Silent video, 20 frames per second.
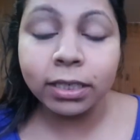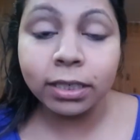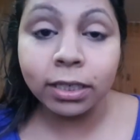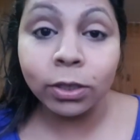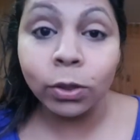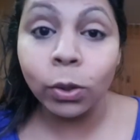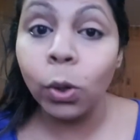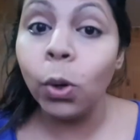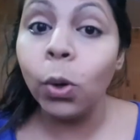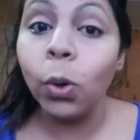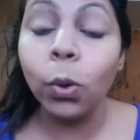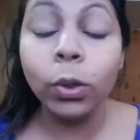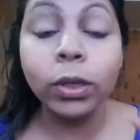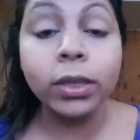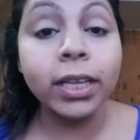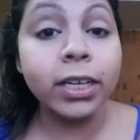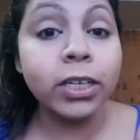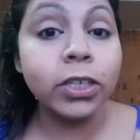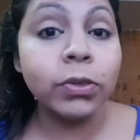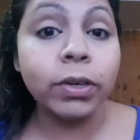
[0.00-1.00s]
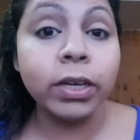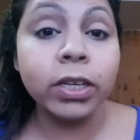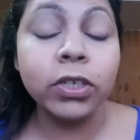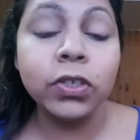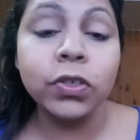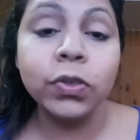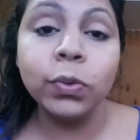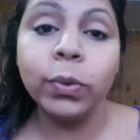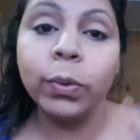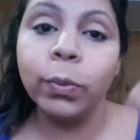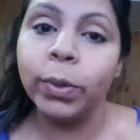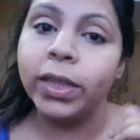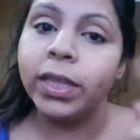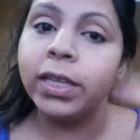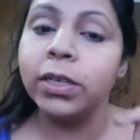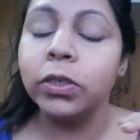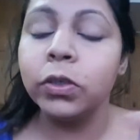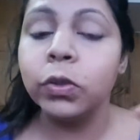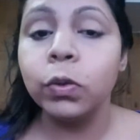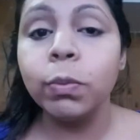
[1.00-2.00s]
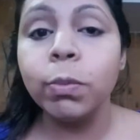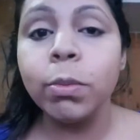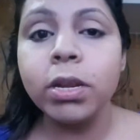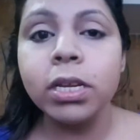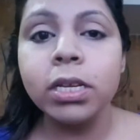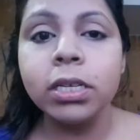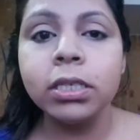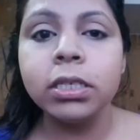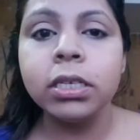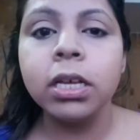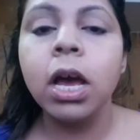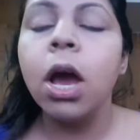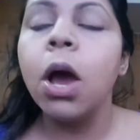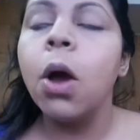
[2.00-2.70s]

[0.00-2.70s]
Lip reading: a look that you can do within 2 minutes,